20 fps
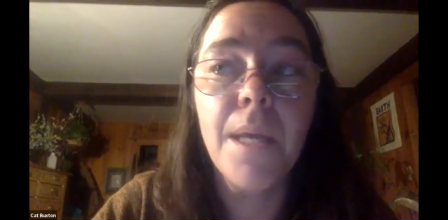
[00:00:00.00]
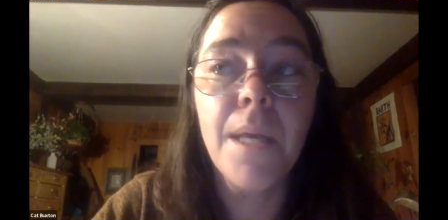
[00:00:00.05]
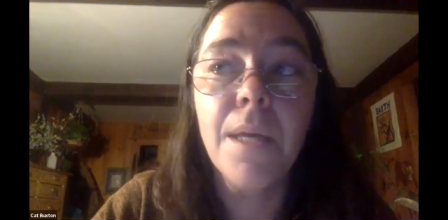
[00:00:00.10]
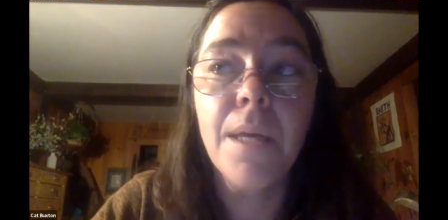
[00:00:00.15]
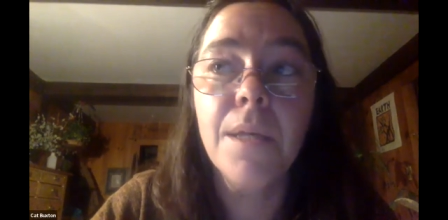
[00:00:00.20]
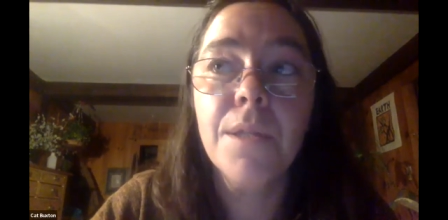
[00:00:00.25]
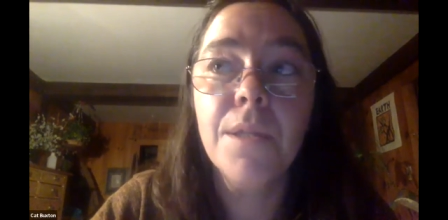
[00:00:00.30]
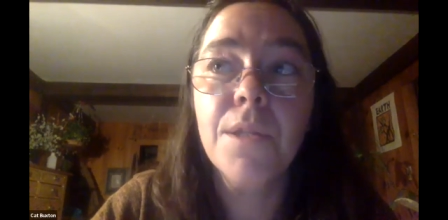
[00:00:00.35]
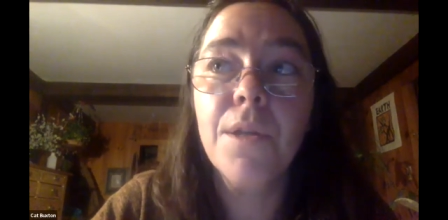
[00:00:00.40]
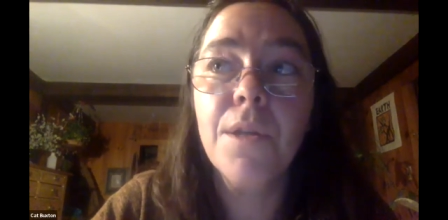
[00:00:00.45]

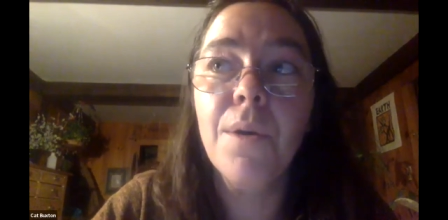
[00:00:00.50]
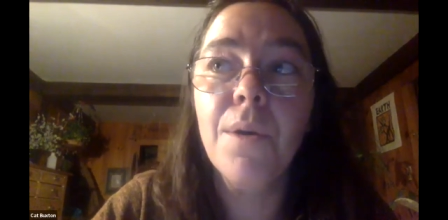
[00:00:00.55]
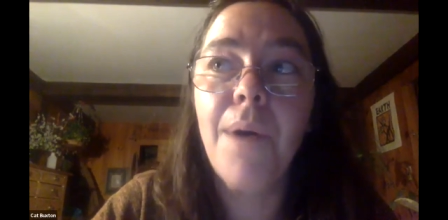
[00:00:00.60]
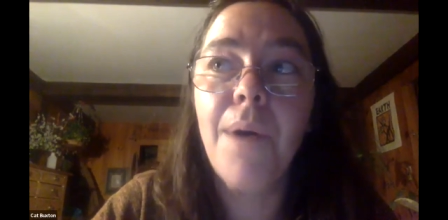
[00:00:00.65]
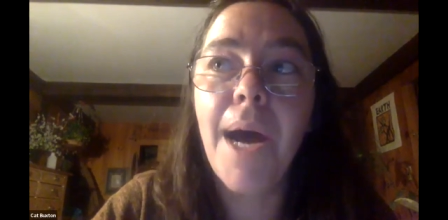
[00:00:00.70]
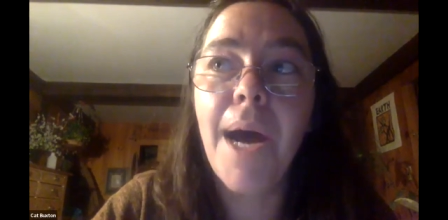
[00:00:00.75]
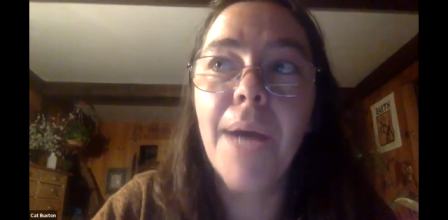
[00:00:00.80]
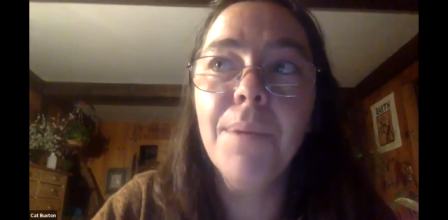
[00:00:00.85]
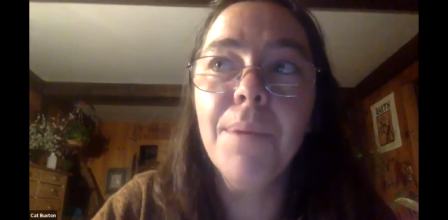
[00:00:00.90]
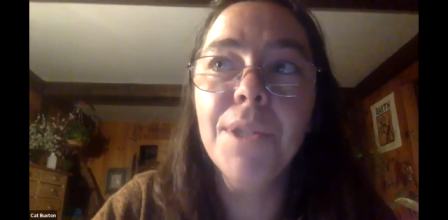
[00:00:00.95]
So
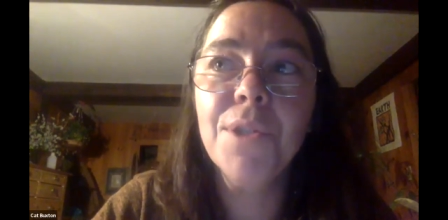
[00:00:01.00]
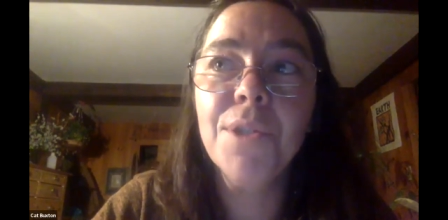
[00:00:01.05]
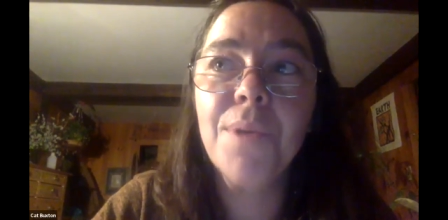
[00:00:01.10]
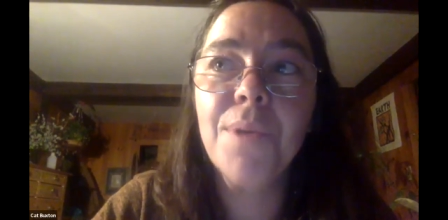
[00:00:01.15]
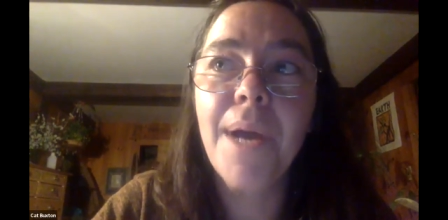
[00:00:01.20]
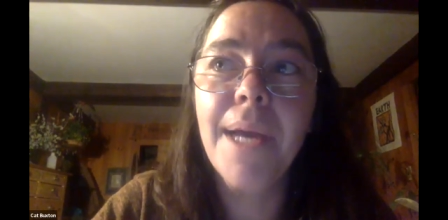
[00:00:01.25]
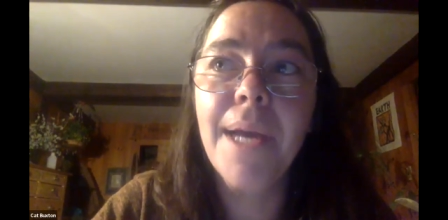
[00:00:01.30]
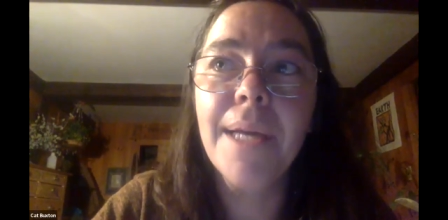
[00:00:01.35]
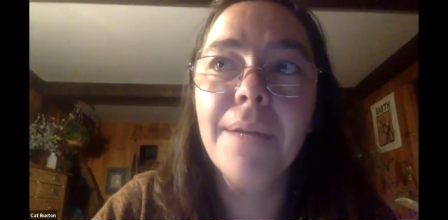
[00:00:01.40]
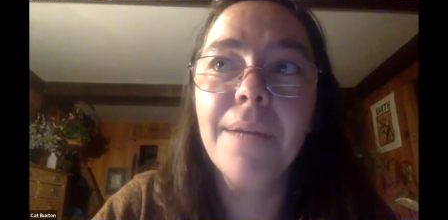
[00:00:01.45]
I would
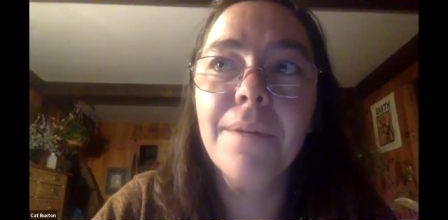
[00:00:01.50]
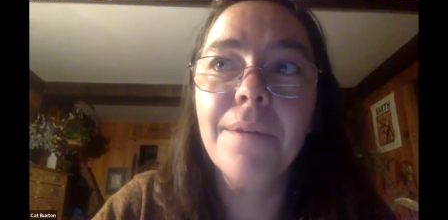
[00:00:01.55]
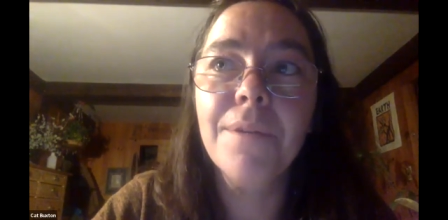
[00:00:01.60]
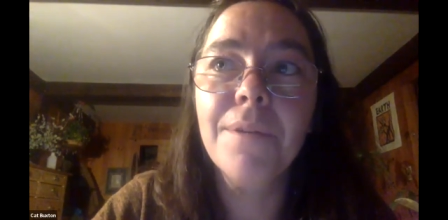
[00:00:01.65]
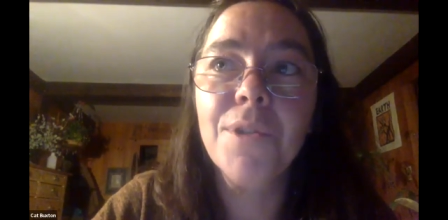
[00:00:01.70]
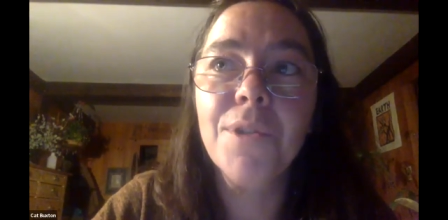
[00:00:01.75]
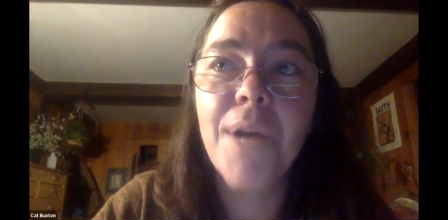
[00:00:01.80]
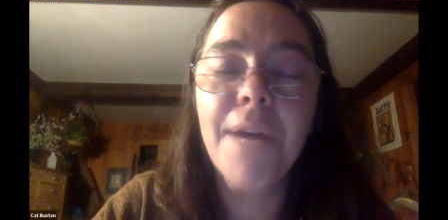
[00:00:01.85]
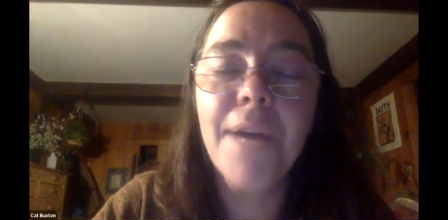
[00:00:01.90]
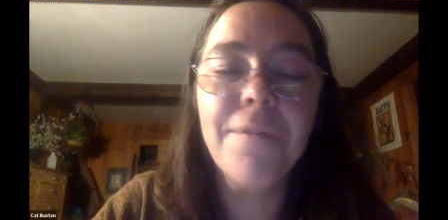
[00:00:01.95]
try
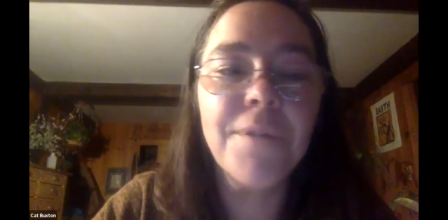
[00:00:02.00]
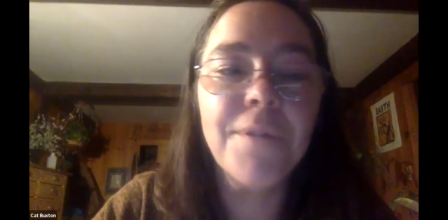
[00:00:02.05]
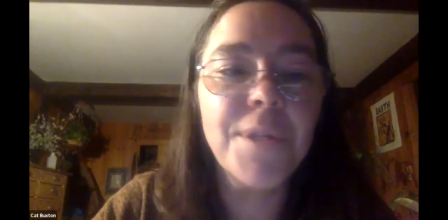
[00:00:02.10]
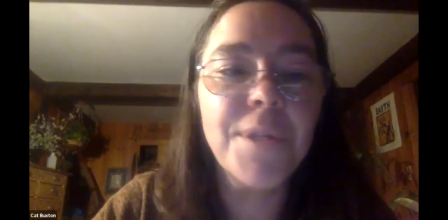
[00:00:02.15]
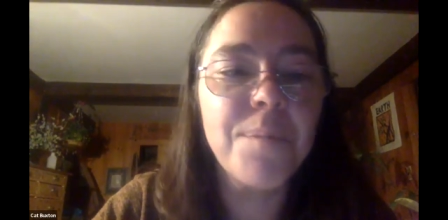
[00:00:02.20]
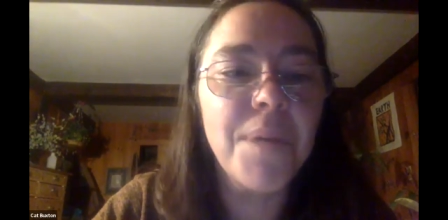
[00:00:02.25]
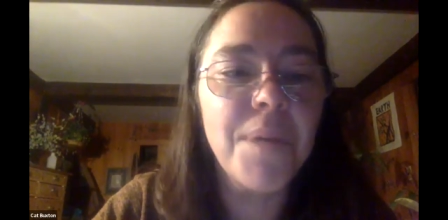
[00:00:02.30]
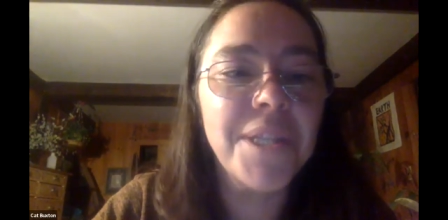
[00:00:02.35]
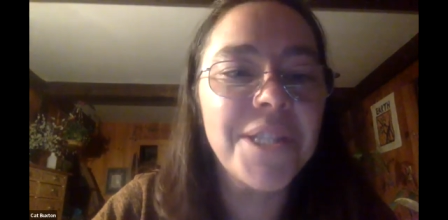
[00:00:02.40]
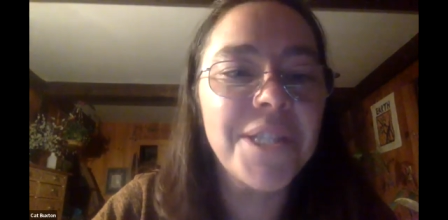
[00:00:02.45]
for
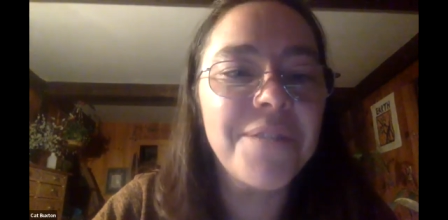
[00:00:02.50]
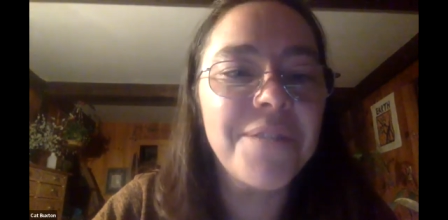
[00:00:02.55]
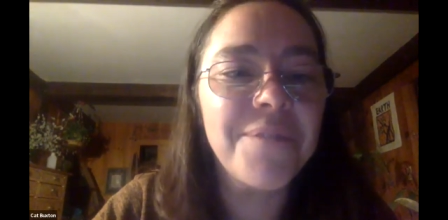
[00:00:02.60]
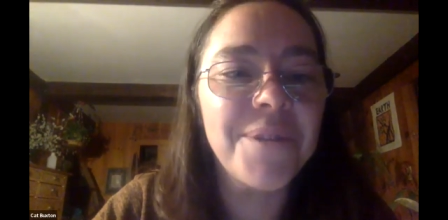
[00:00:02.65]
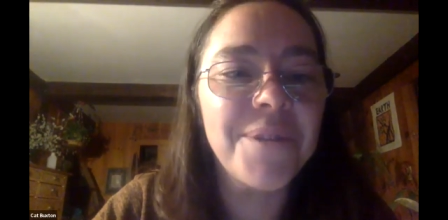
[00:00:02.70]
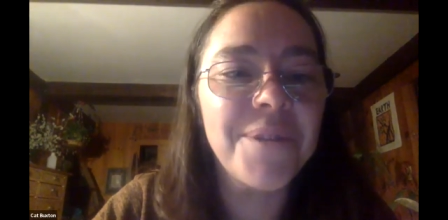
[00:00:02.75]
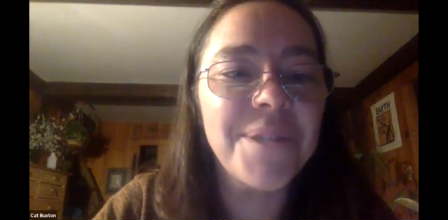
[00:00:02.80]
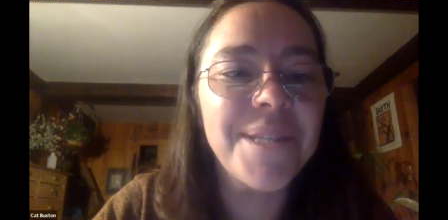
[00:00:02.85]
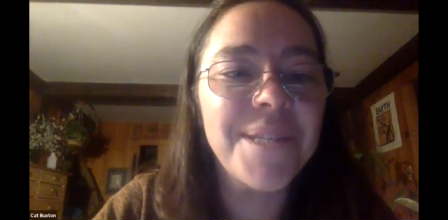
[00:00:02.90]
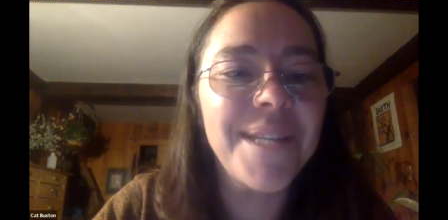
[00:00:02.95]
as much
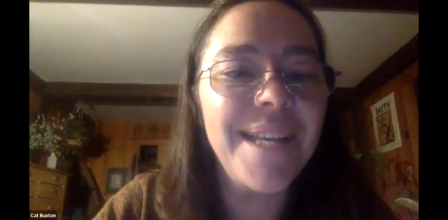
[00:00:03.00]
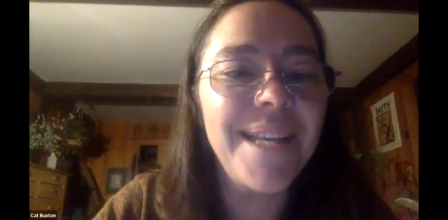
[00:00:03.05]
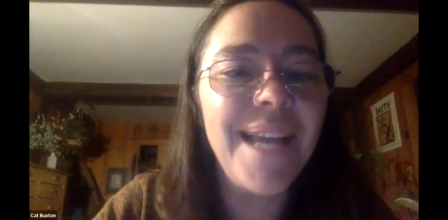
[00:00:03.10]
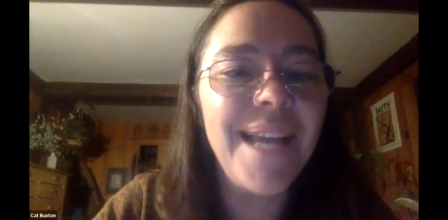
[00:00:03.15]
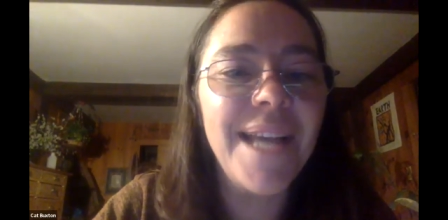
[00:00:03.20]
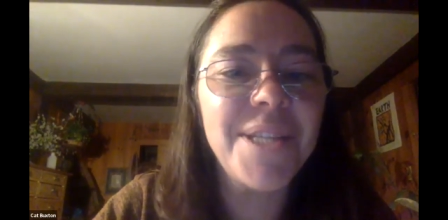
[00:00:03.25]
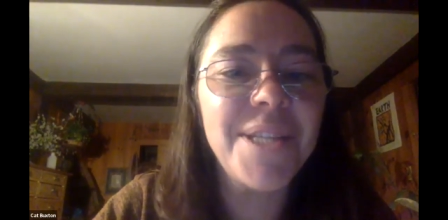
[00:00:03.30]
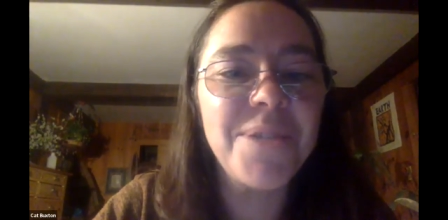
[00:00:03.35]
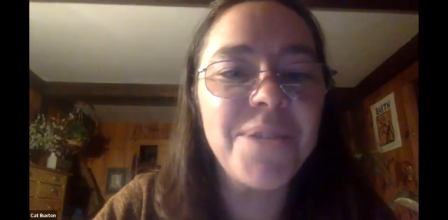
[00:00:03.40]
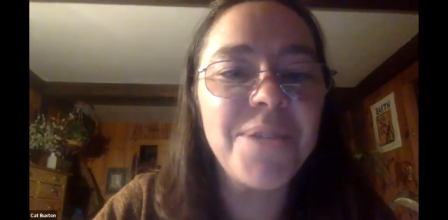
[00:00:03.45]
diversity
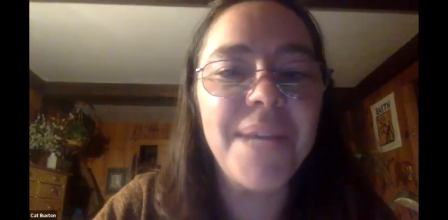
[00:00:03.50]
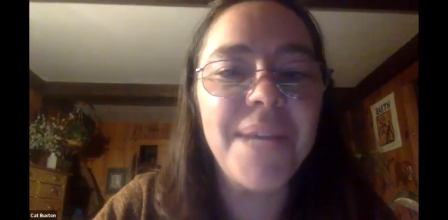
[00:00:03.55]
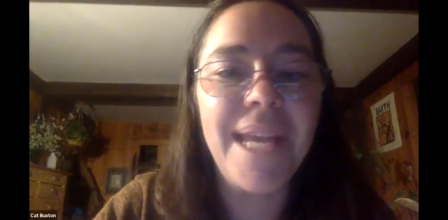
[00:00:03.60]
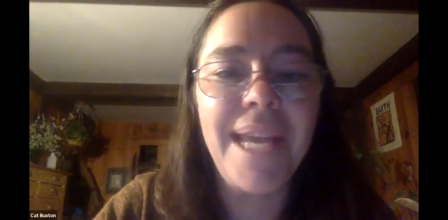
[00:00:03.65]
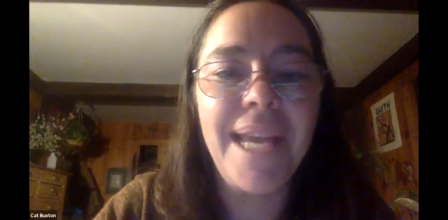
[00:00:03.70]
as you